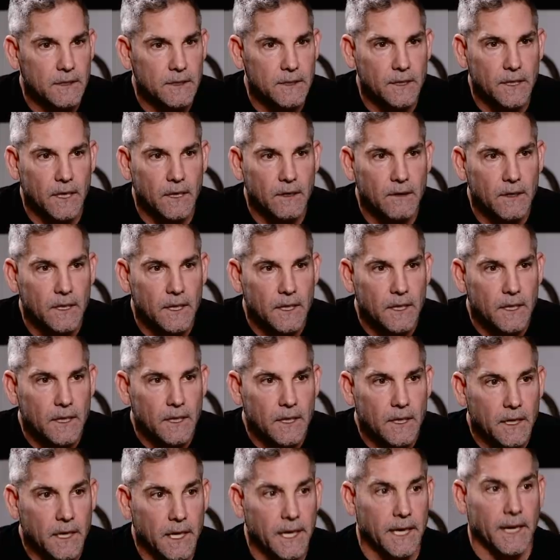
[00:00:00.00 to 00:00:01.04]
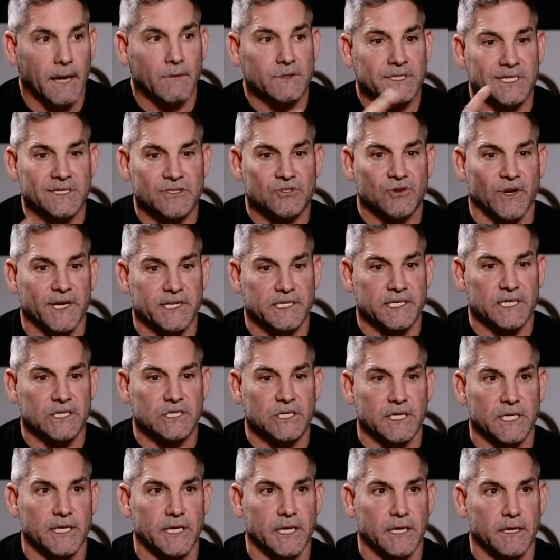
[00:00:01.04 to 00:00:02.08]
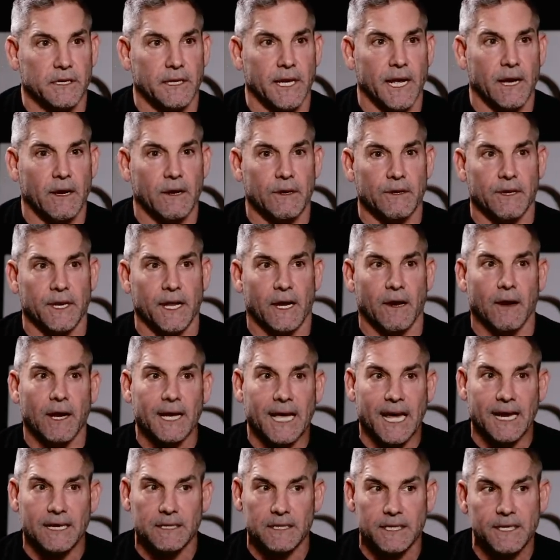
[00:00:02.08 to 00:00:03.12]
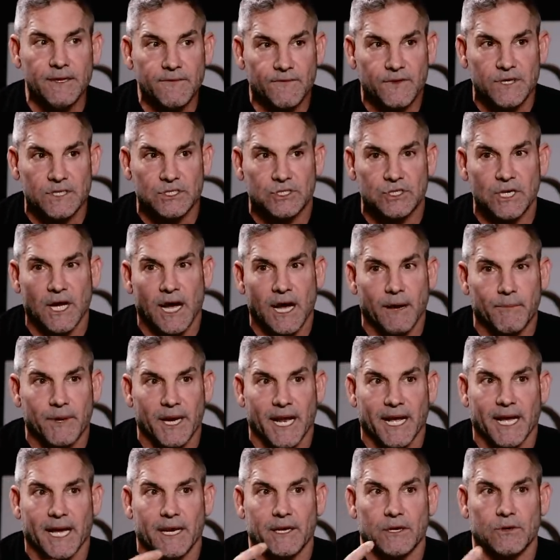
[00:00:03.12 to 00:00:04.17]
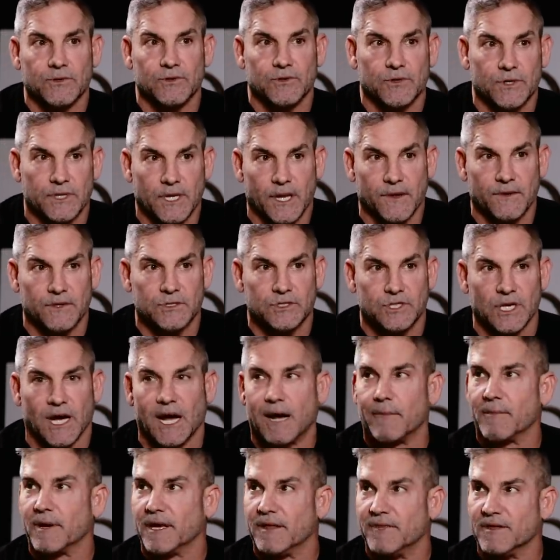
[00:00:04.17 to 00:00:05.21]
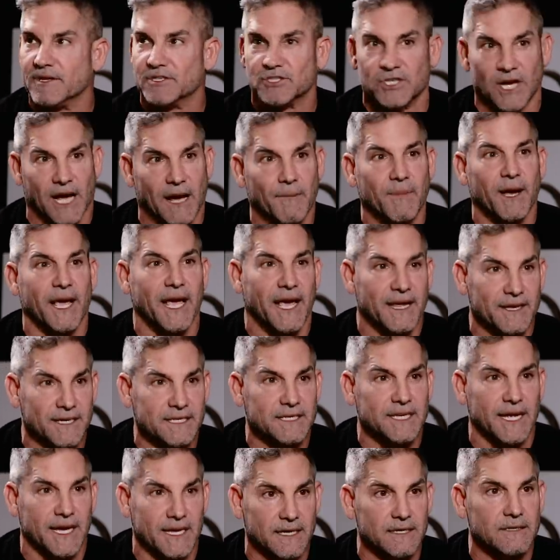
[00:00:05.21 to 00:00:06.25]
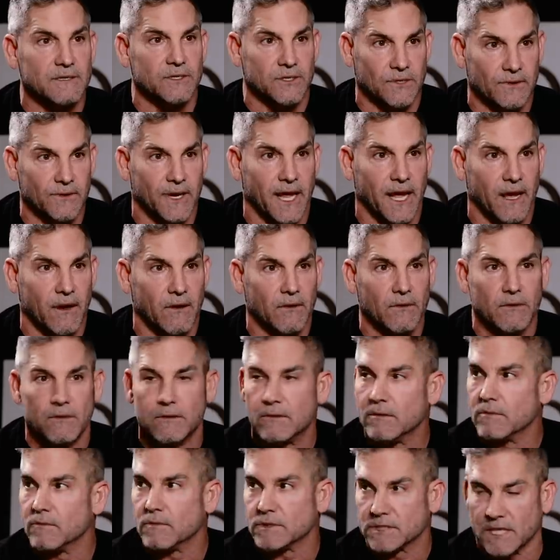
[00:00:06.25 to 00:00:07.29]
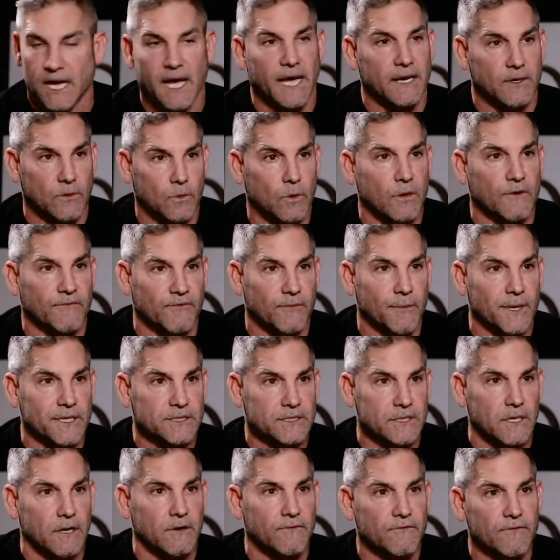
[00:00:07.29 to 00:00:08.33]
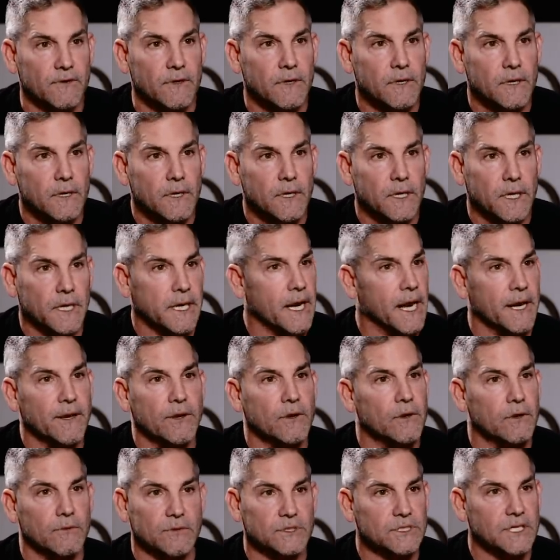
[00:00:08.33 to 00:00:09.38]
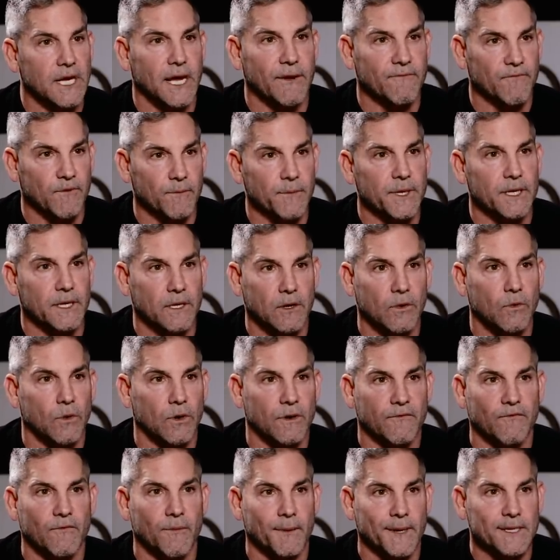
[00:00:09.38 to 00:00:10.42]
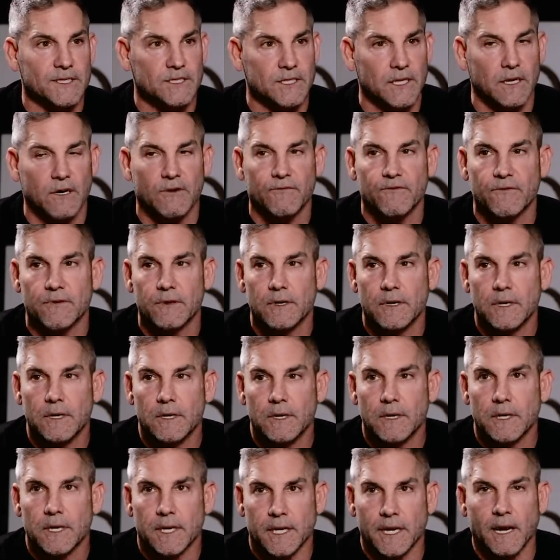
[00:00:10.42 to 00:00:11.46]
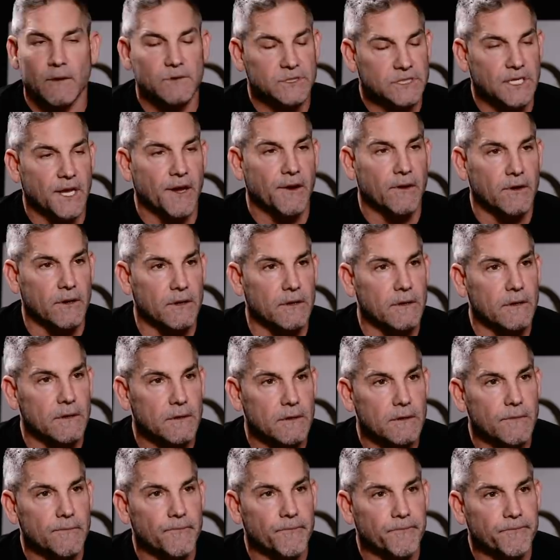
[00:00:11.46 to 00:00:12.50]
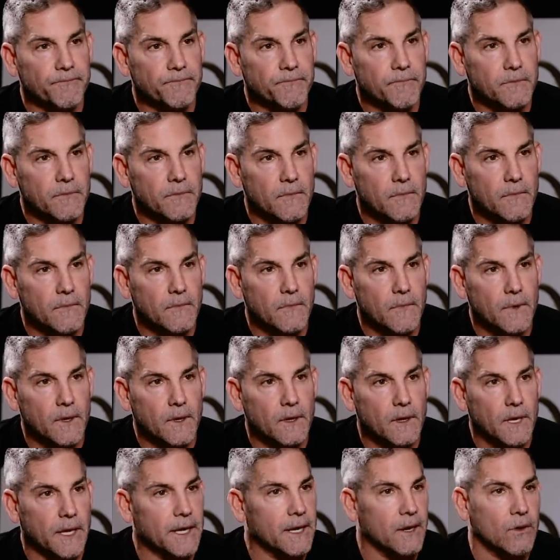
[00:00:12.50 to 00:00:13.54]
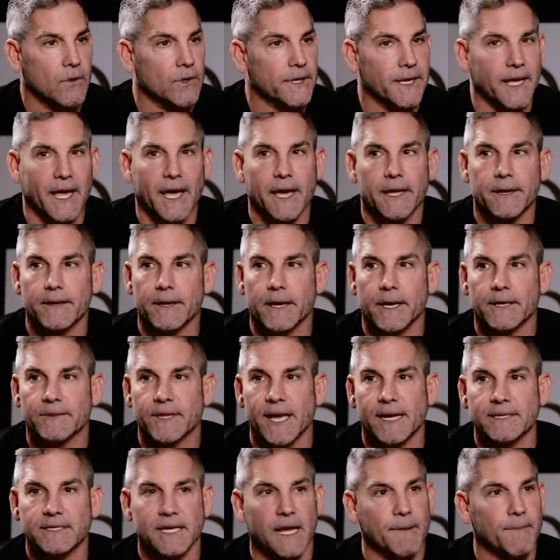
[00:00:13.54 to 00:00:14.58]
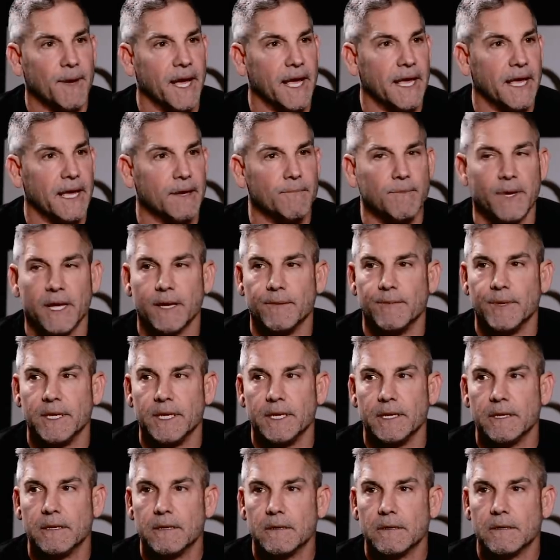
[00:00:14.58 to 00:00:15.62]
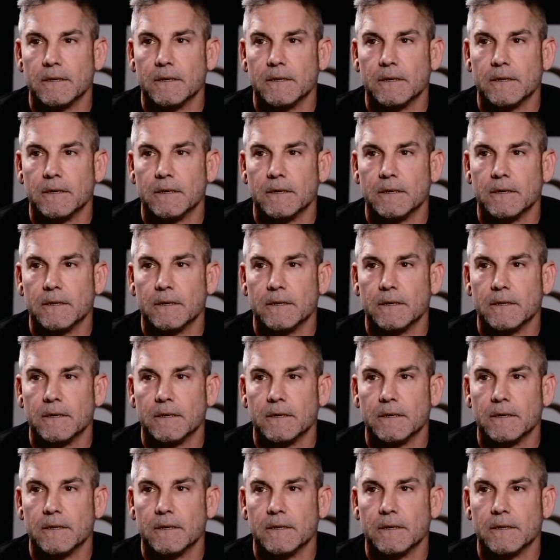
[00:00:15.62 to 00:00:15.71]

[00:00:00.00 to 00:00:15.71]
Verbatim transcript: You know, and I was in transition again. Now, now I got to leave this job and I got to go do another job. And the job I had to take do now was I had to work for myself, mm-hmm. and I knew it was time for me to go work for myself. Yeah, and I was scared. Mm-hmm. And I only had at that time I had maybe,